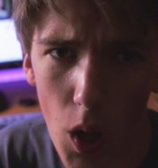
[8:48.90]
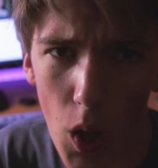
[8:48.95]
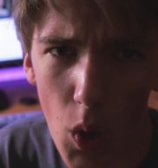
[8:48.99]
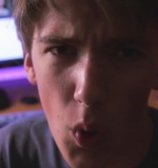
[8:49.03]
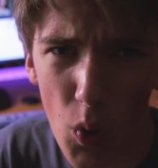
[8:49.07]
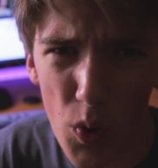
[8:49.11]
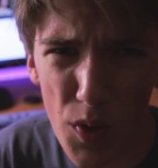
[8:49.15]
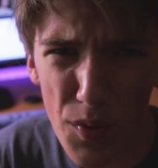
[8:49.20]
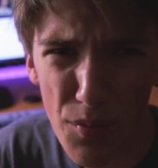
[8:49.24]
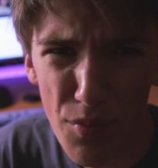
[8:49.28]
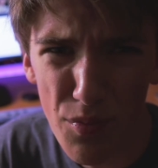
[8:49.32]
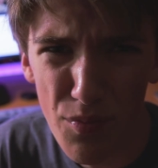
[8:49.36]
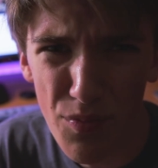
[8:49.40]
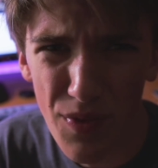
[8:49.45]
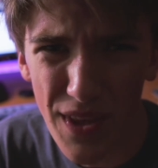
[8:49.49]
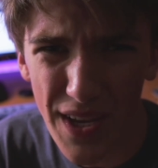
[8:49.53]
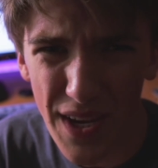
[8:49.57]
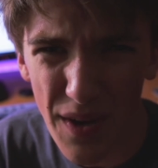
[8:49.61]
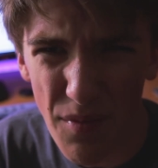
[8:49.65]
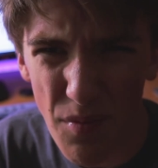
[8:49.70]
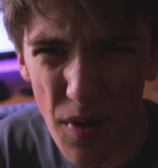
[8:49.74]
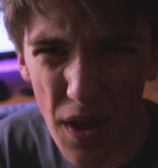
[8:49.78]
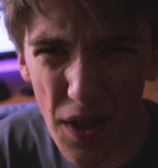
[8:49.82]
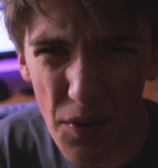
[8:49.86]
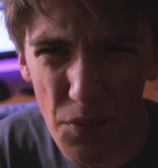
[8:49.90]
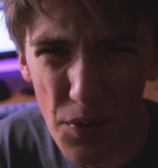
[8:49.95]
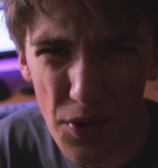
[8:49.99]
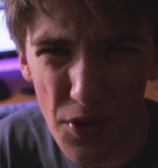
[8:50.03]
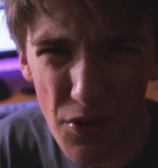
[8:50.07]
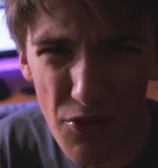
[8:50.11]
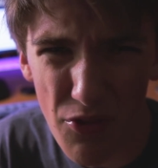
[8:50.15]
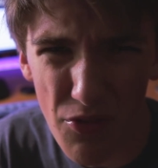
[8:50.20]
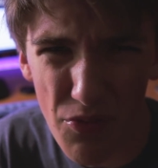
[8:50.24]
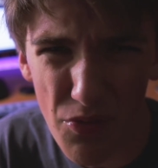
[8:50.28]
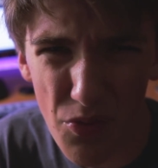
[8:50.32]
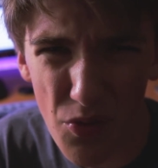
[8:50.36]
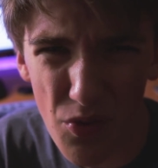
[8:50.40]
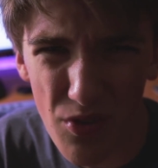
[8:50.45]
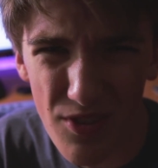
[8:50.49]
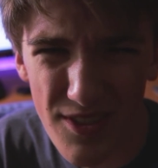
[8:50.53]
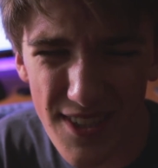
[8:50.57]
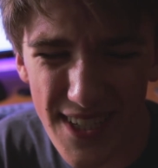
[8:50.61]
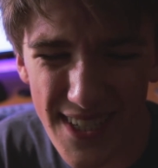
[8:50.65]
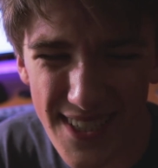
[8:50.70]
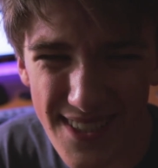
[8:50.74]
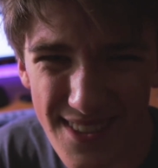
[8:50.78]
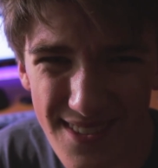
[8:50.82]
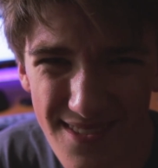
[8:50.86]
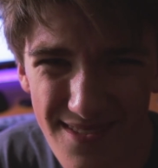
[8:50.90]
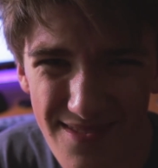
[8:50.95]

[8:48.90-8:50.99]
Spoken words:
Only thing I probably wouldn't use it for is like